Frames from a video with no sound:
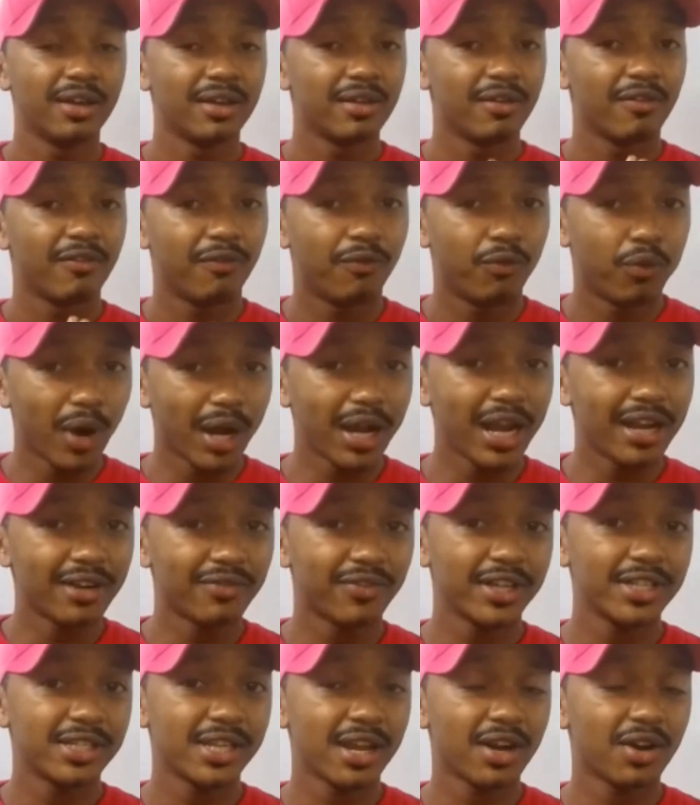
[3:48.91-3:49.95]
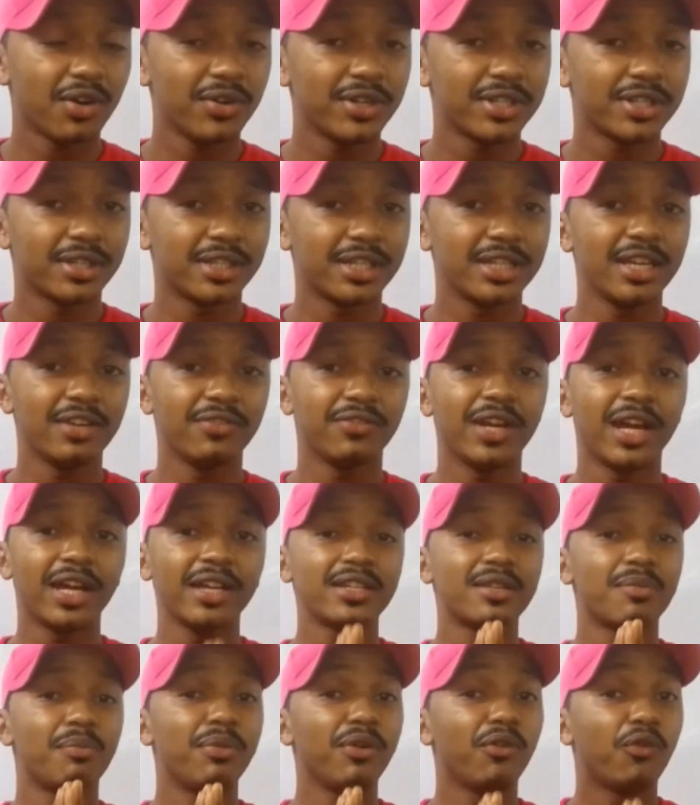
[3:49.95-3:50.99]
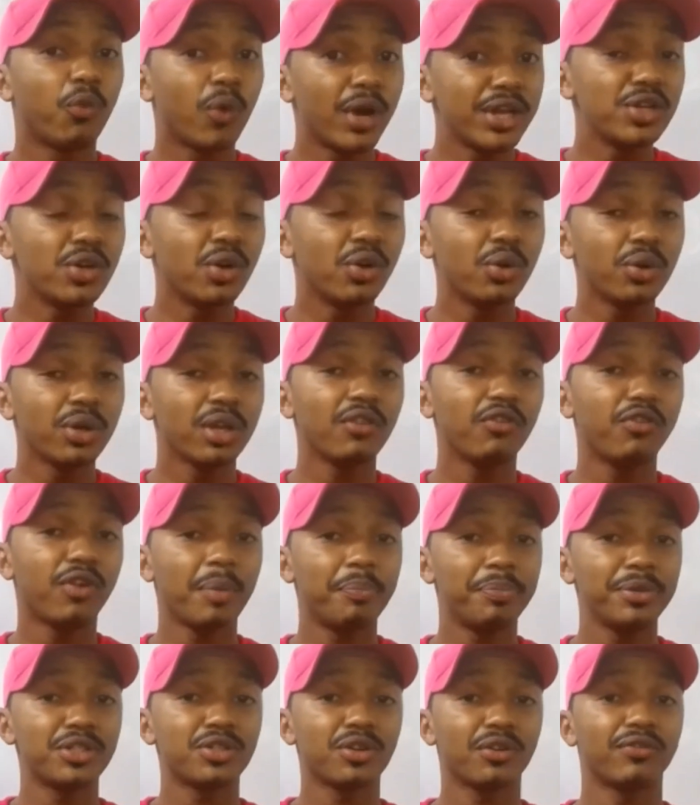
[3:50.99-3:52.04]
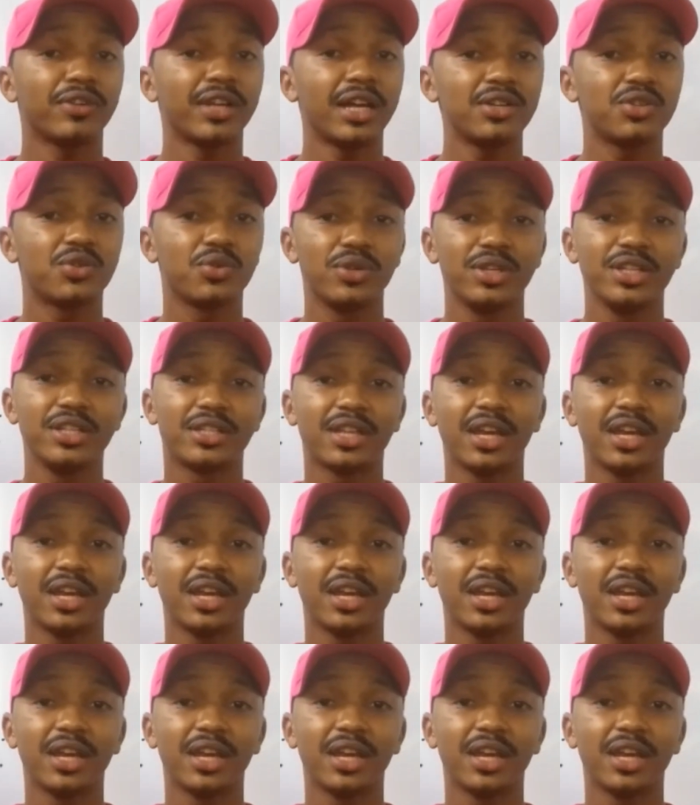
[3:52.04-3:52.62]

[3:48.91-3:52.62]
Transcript: One advice I always give, guys, when you're looking for a piece of land to lease,